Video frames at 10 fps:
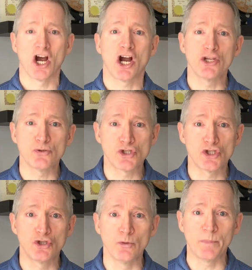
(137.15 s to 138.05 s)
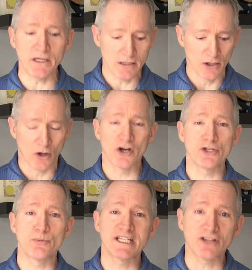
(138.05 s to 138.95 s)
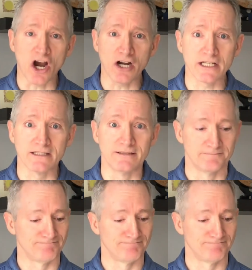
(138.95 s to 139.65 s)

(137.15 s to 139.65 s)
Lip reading: Are you stupid or are you retarded?"